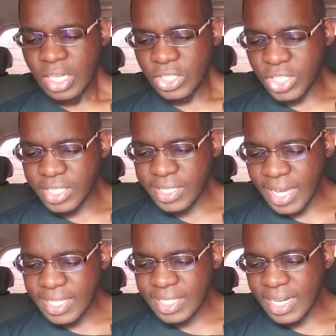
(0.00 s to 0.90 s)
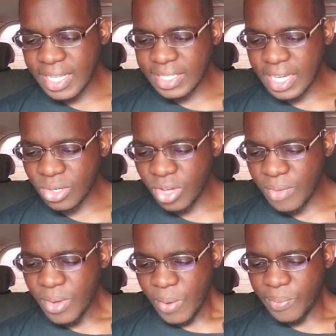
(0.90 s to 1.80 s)
Jesus answered and said to
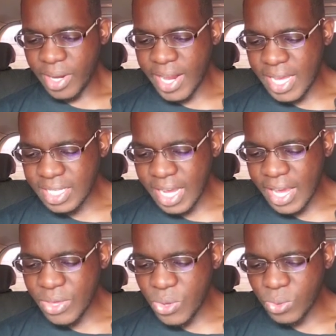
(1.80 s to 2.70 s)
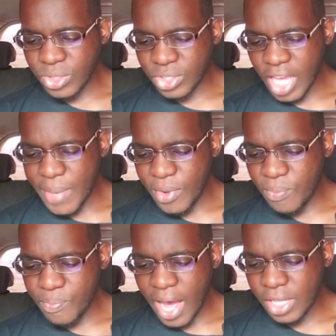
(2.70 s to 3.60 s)
him, Blessed are you,
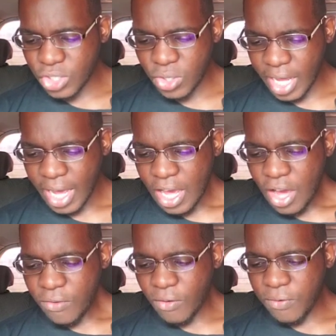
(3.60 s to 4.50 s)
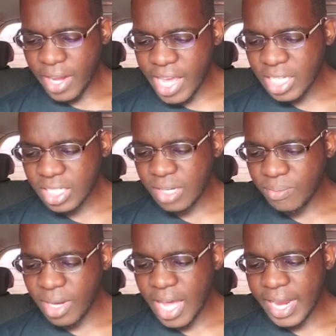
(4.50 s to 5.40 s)
Simon Bar Jonah, for flesh
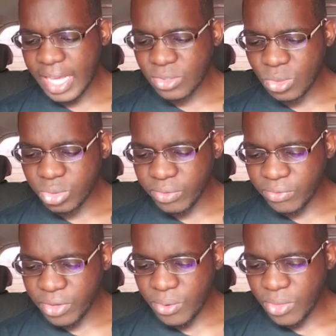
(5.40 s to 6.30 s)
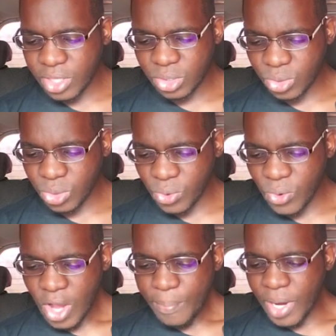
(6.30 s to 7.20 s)
and blood has not revealed this to
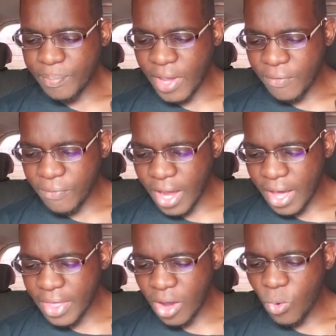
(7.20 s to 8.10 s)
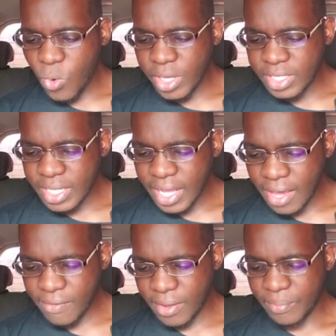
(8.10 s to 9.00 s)
you, but my Father who is in
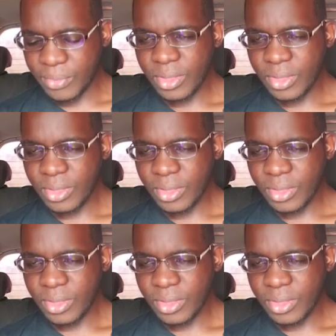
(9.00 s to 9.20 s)
heaven.